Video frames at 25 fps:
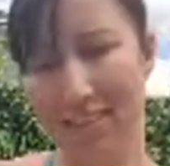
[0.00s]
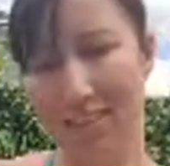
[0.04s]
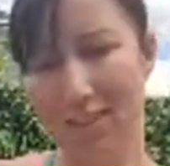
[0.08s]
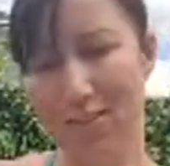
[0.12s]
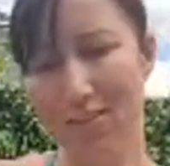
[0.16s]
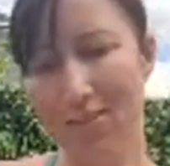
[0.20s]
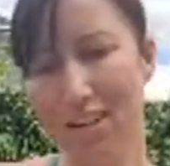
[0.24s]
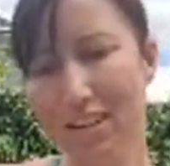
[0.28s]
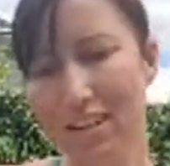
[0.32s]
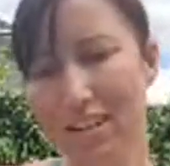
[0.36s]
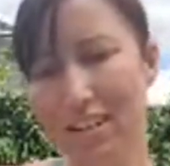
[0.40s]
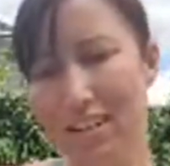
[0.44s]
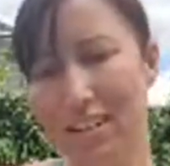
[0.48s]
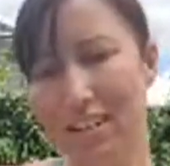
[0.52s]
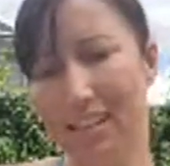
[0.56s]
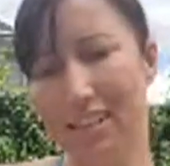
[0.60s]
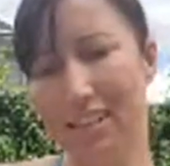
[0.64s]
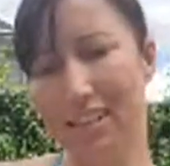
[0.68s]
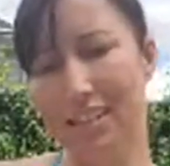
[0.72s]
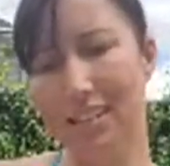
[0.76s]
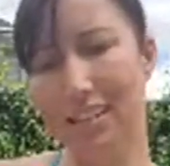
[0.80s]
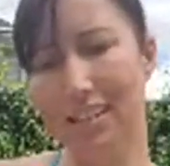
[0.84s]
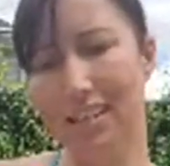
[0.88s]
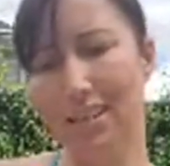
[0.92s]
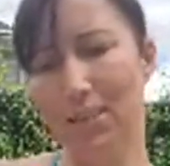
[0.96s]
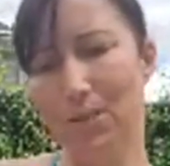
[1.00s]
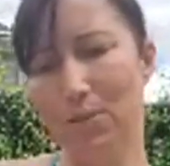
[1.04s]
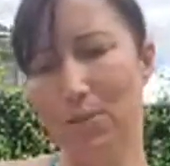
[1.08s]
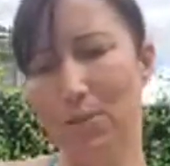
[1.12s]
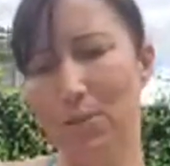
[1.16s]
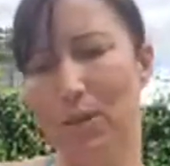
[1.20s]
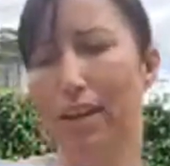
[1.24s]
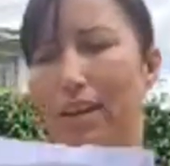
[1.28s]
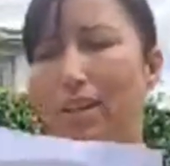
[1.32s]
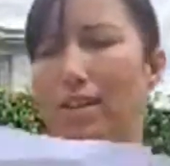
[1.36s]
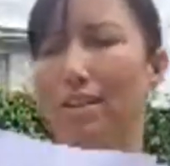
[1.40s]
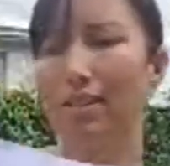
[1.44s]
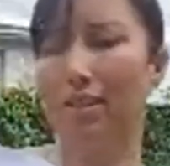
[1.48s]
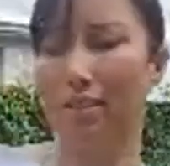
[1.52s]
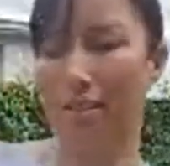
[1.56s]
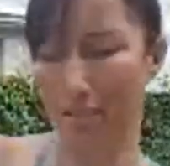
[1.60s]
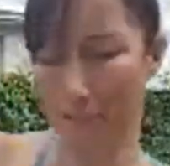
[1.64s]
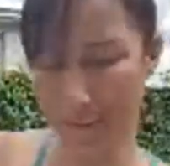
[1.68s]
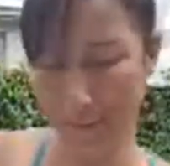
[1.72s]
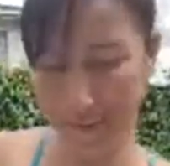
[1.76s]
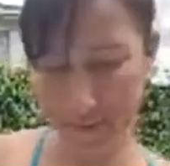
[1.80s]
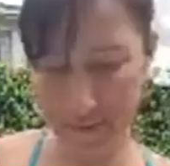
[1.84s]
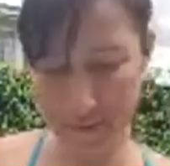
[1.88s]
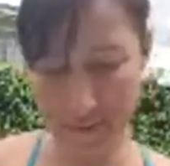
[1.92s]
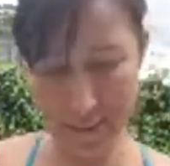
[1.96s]
3 sheets. This one
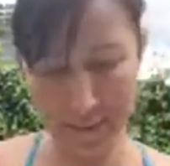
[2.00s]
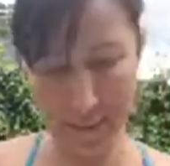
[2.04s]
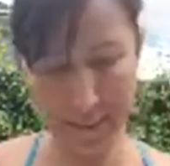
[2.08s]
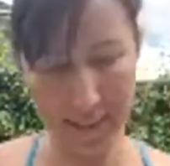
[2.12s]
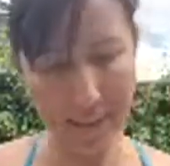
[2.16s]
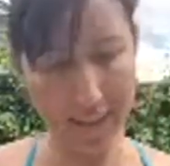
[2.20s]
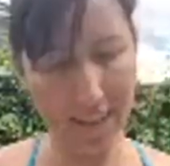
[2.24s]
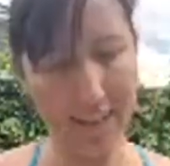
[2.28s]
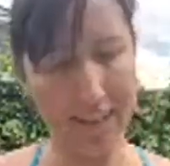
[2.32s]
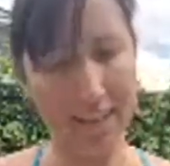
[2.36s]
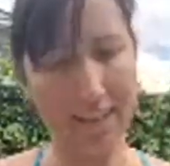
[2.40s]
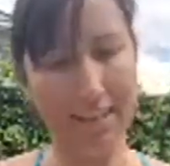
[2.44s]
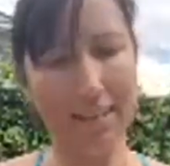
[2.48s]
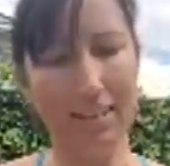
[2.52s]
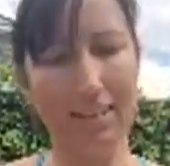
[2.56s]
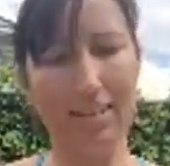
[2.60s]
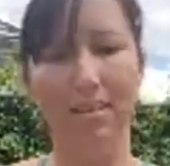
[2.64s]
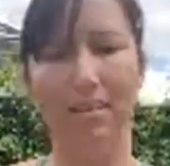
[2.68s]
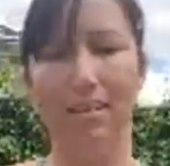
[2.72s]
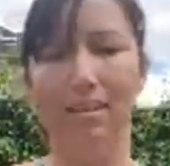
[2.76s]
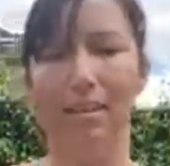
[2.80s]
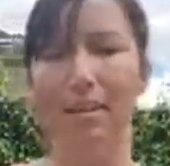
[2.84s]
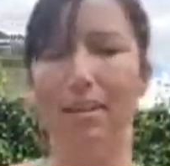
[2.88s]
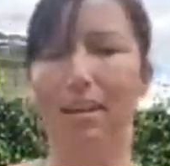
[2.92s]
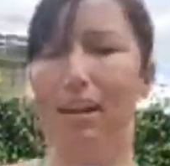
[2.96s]
is